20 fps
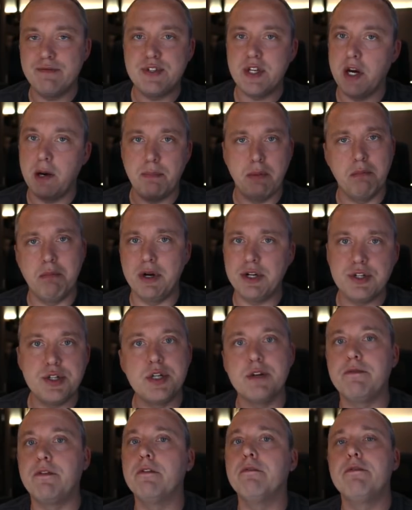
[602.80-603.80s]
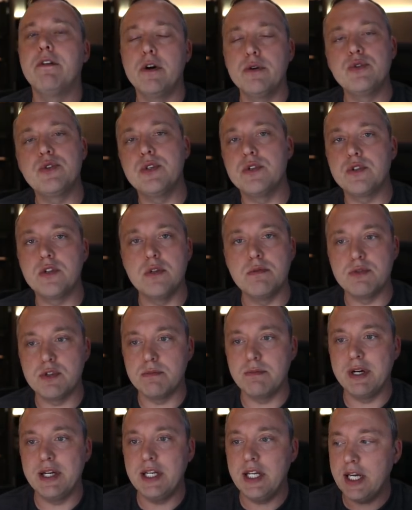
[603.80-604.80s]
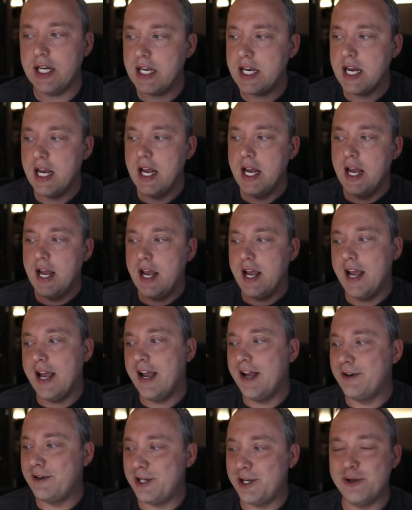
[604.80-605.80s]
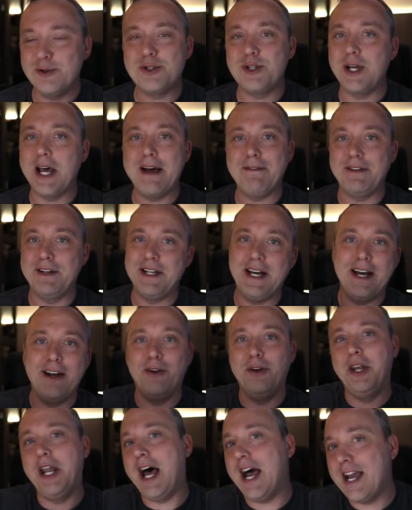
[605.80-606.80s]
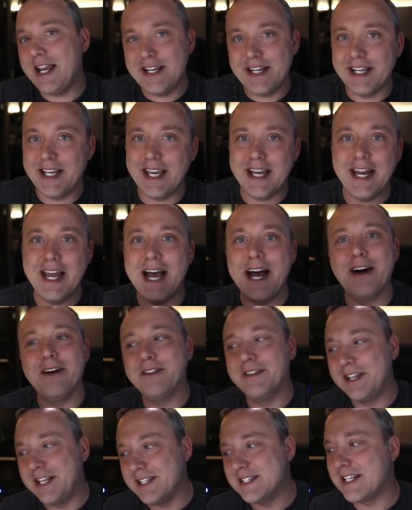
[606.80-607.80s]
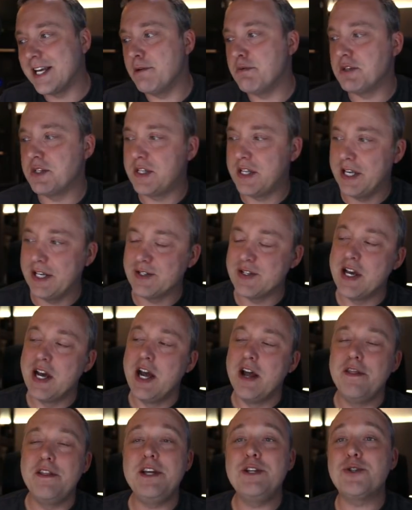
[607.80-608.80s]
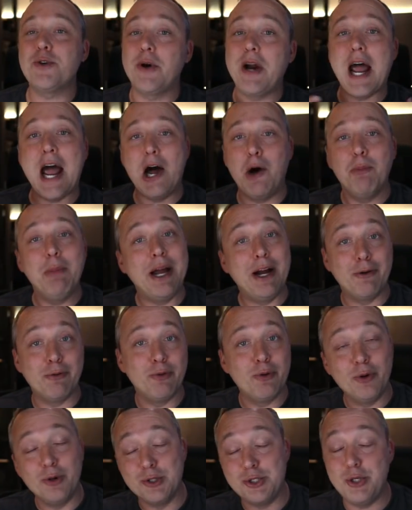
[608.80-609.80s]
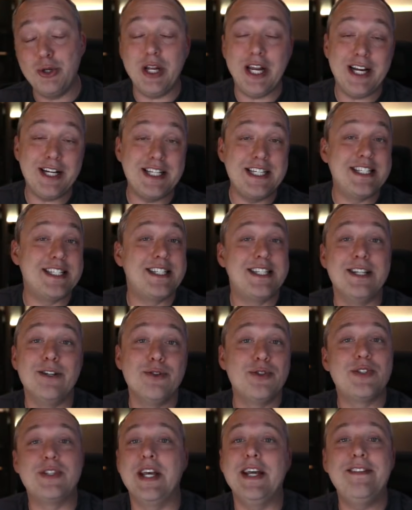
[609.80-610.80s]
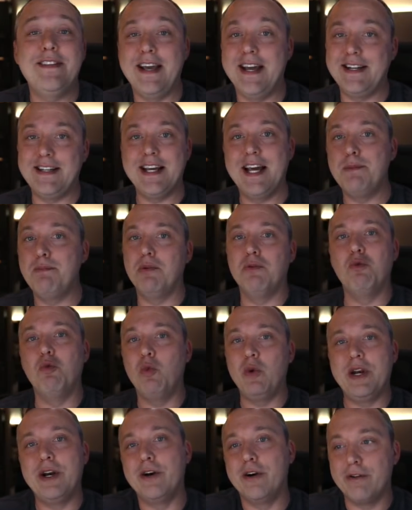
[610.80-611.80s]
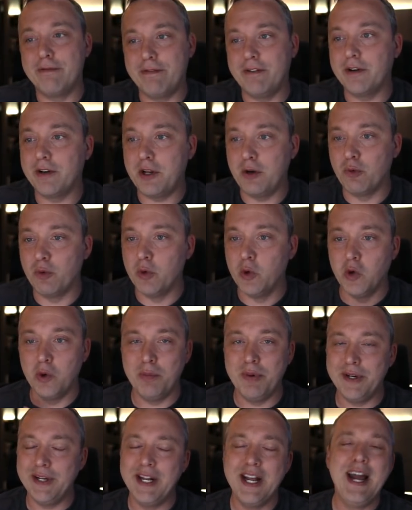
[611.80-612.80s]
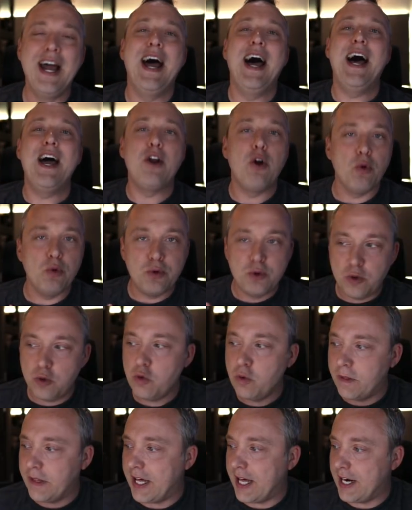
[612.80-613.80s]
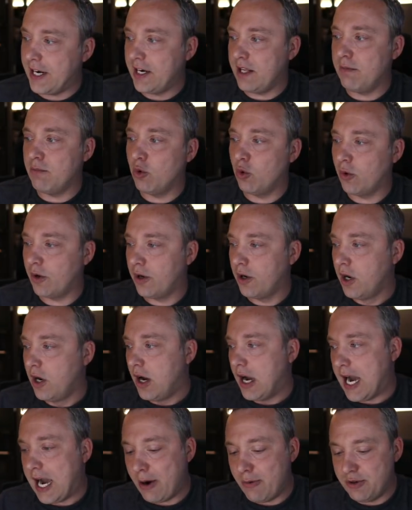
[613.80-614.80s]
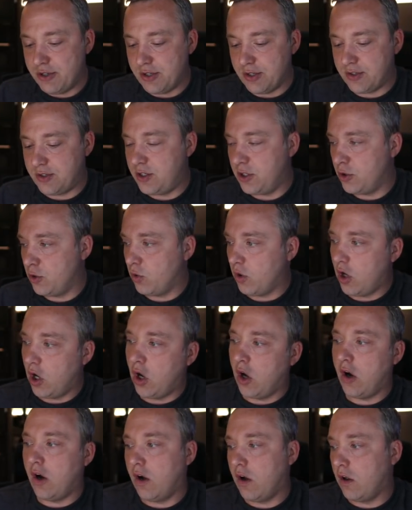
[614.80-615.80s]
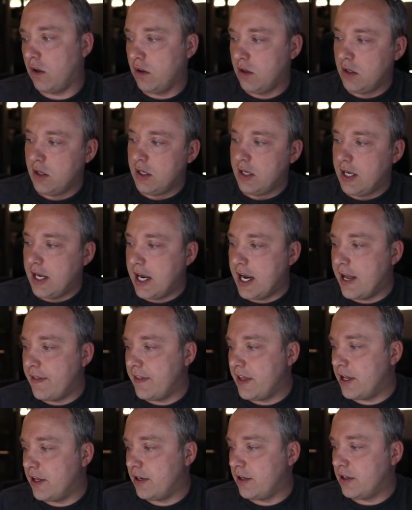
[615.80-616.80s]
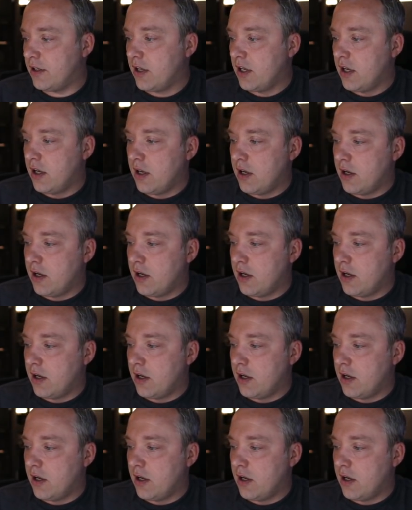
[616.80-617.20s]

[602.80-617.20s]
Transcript: I've set up a bunch of different phone systems in my day, and you used to have to dial nine to get out and these types of things. These are outbound rules. You could actually still set that type of weird, funky rule, but I don't do that anymore. I would just do all, and then,